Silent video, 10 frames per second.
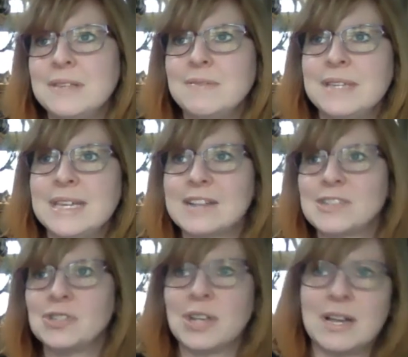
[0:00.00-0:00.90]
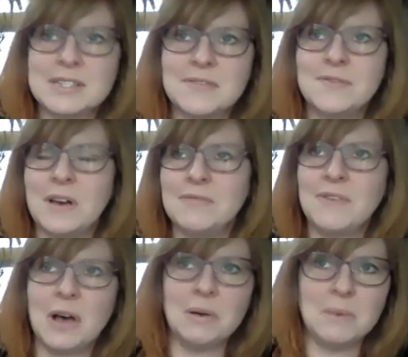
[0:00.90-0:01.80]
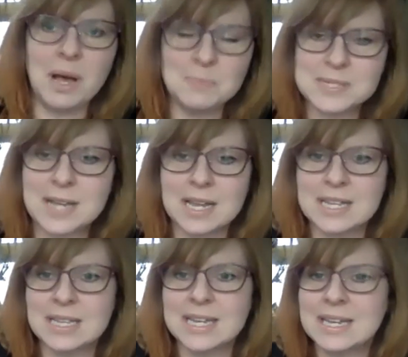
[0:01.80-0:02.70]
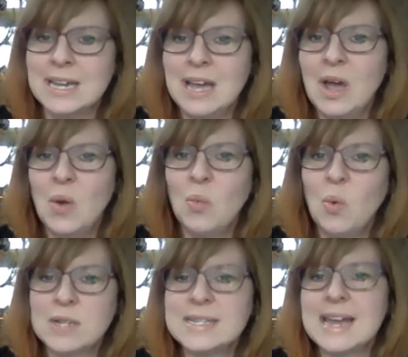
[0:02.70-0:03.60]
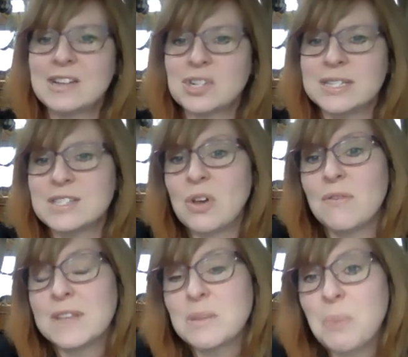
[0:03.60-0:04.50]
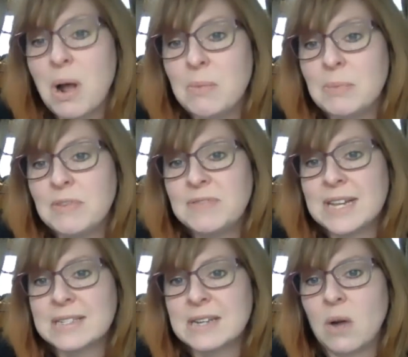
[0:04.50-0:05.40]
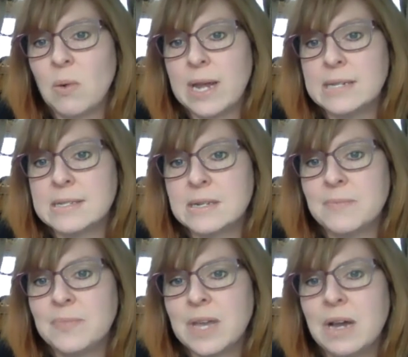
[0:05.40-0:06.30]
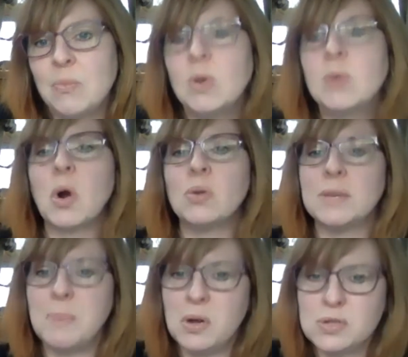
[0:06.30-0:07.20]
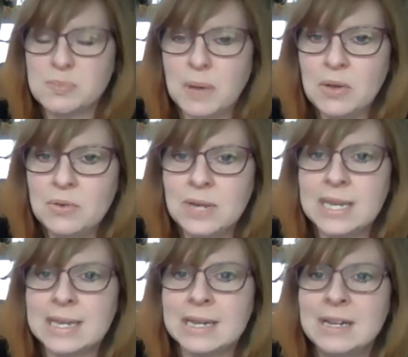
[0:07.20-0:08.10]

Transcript: the exercise of upcycling wasn't actually solving the problem of textile waste. We were only postponing